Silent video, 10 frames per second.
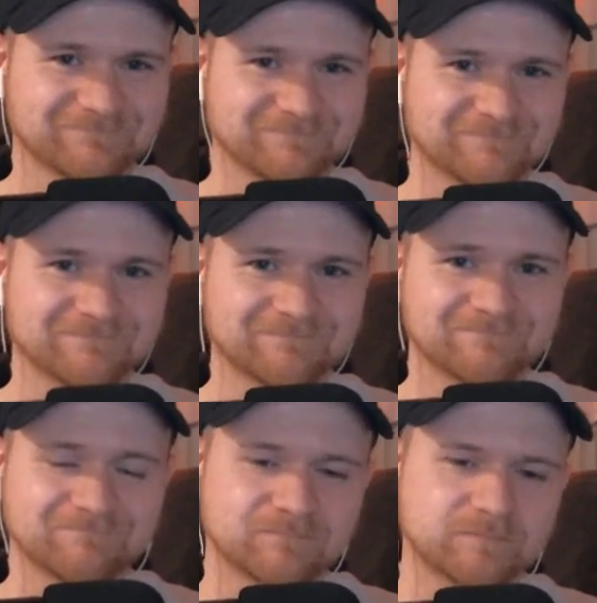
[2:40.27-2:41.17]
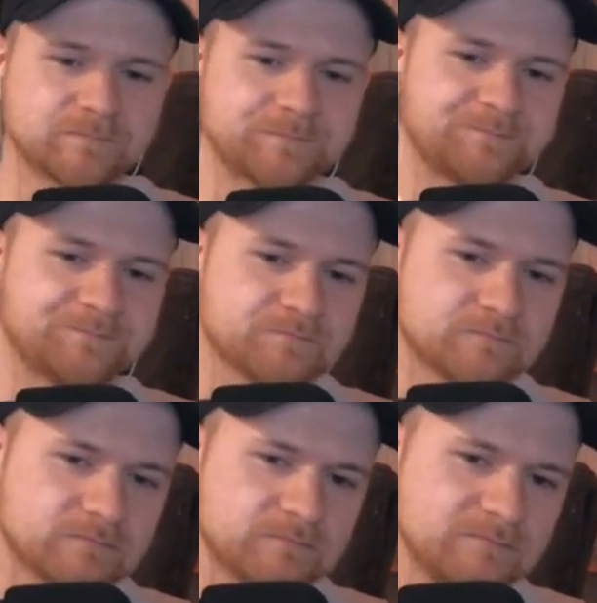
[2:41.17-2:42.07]

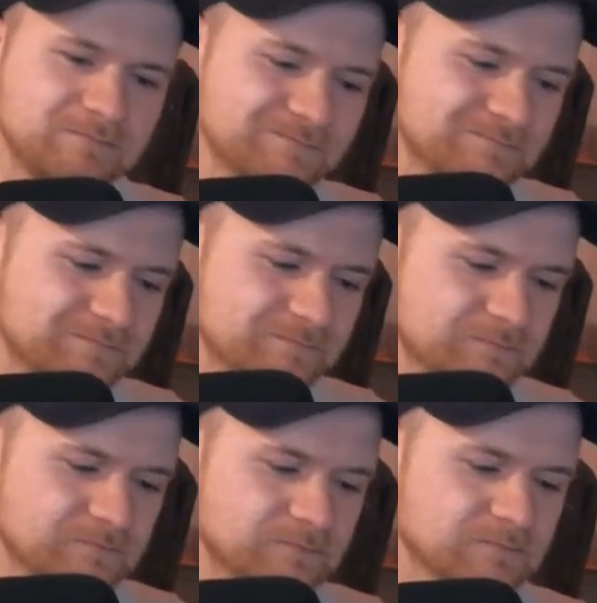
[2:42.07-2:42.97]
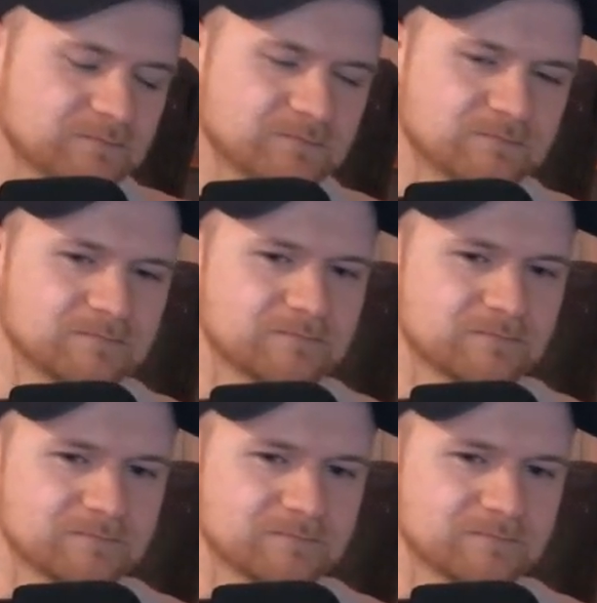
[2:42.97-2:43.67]
[no speech]